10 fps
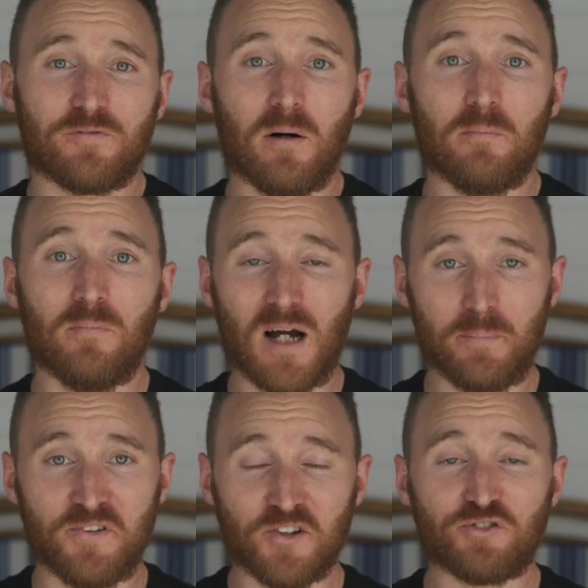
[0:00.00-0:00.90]
from my
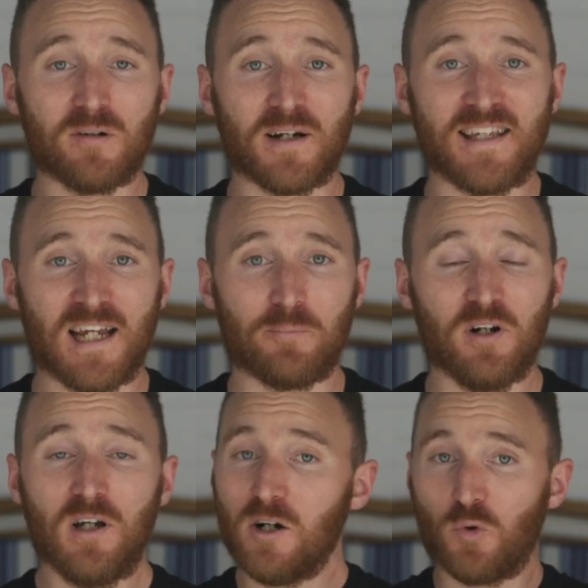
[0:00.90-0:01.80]
position in my
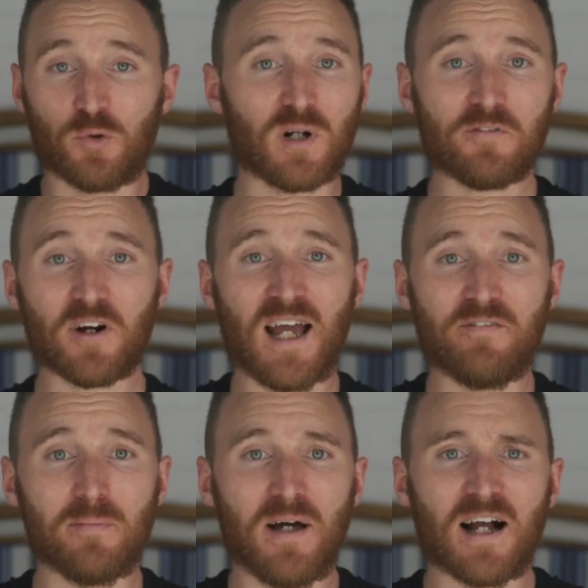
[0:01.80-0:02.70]
camera with whatever I
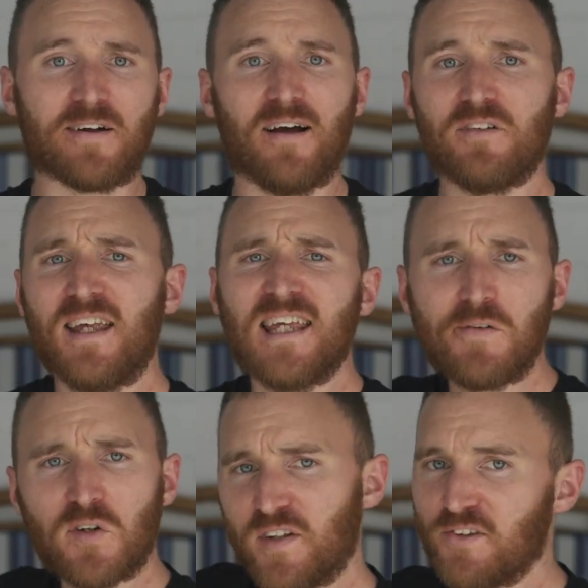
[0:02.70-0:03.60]
have in the background,
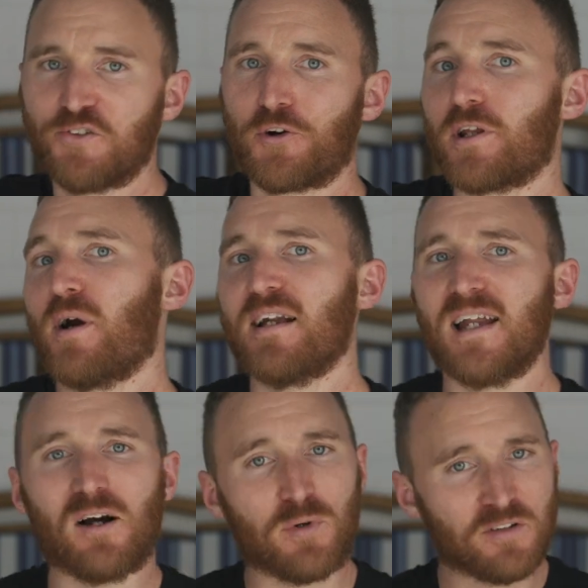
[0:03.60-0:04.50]
even if it's dirty right
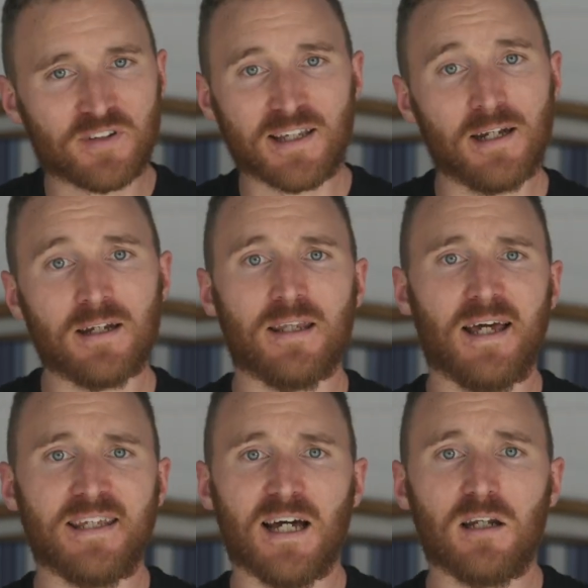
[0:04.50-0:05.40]
now, we don't have to get into
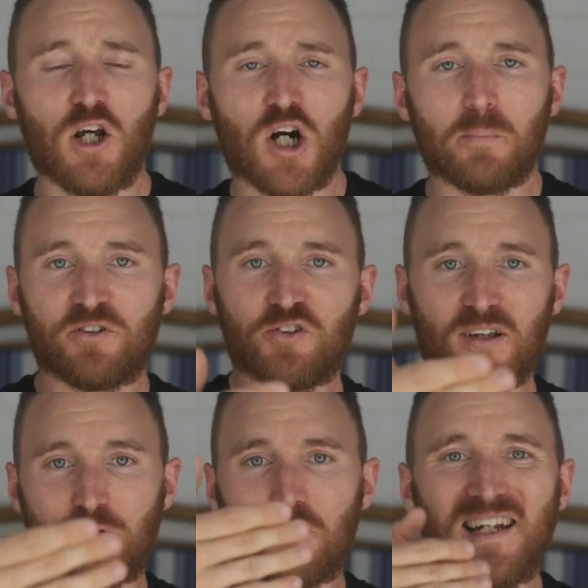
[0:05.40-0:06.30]
that yet, but
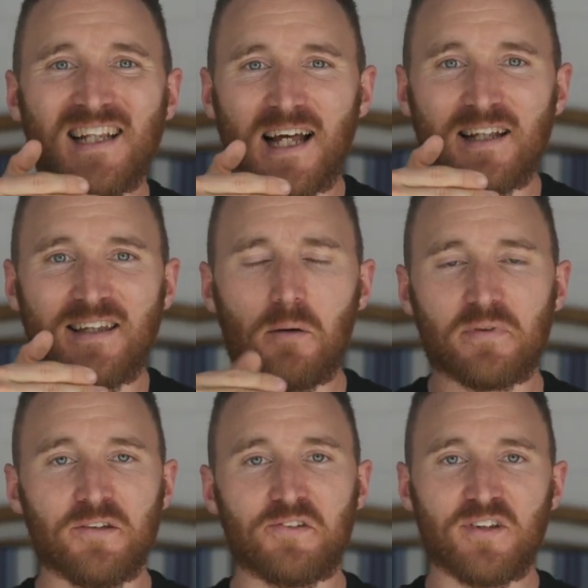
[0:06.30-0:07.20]
just creating that
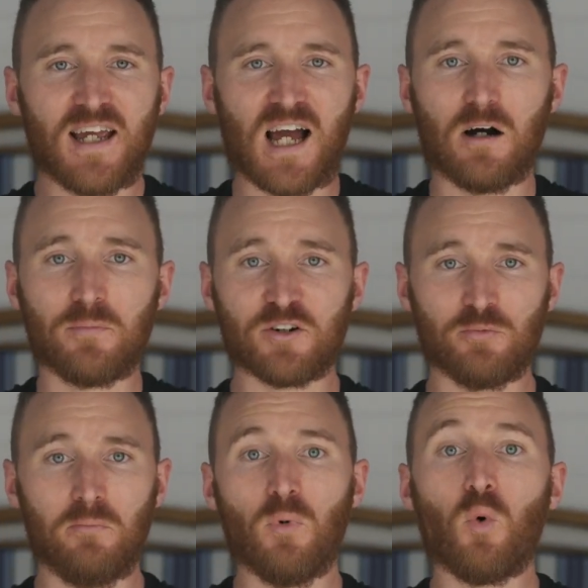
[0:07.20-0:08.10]
depth and see how
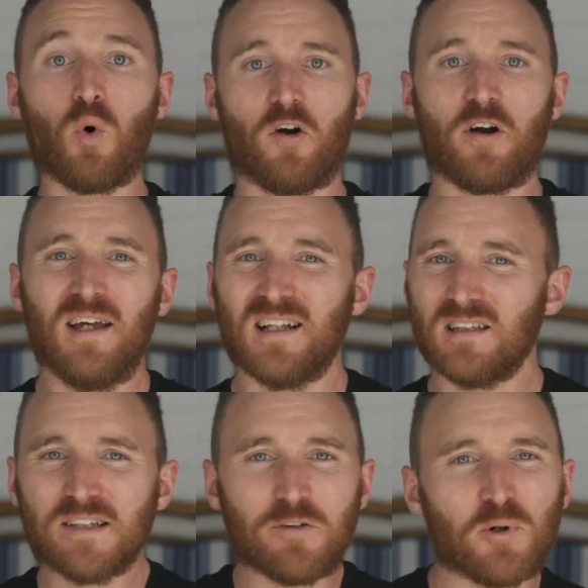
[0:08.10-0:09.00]
much more
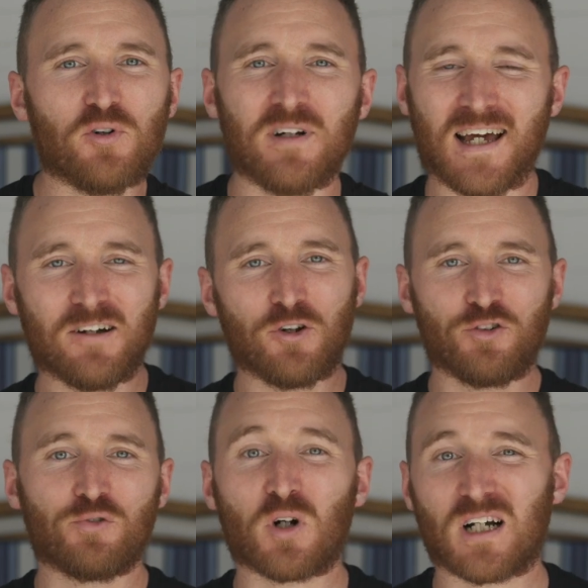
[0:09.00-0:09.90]
livable and, I don't know,
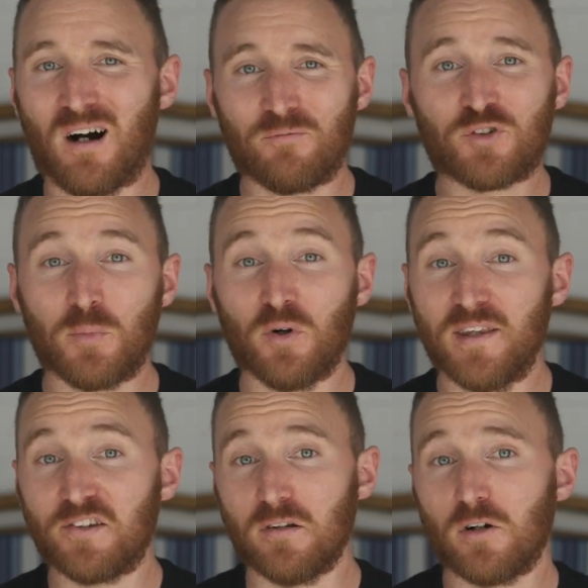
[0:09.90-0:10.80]
just more comfortable
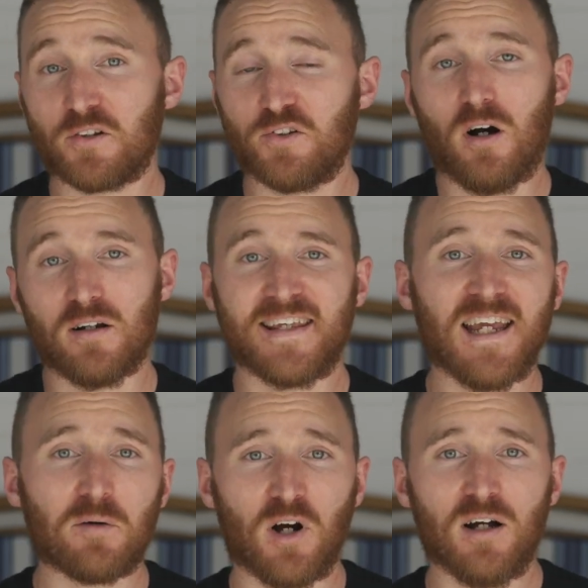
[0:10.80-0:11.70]
this looks on
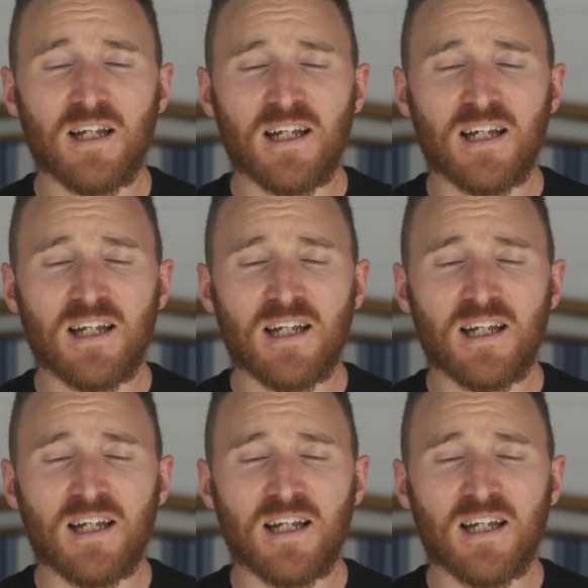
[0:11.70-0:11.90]
camera.